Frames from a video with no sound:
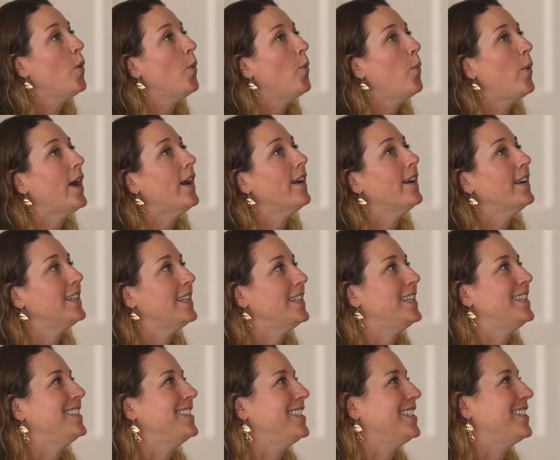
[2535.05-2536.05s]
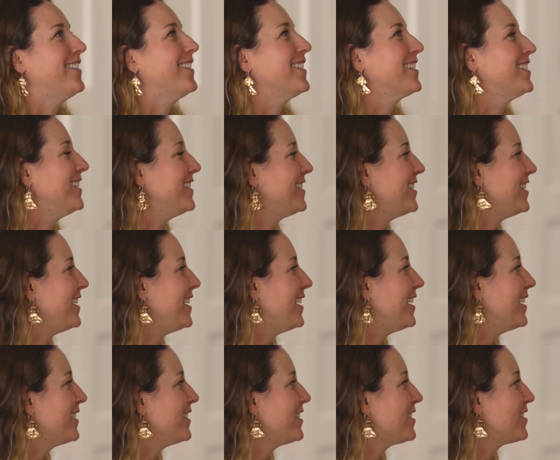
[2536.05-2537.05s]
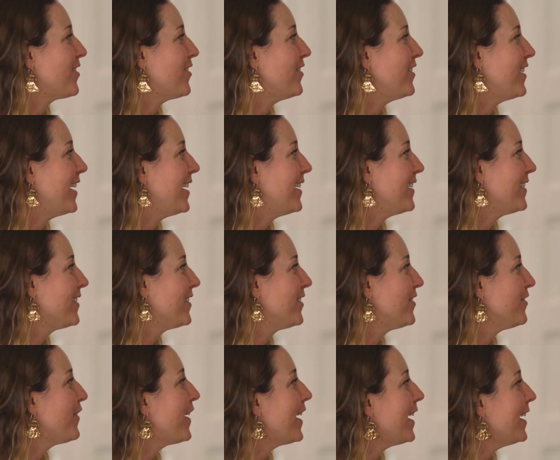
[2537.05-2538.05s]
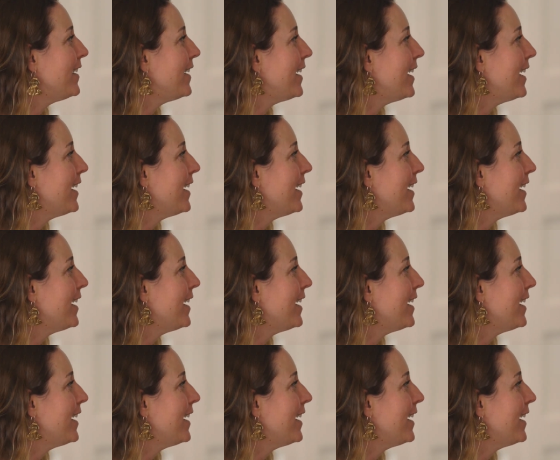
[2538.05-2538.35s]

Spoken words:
where is the toxicity starting, right?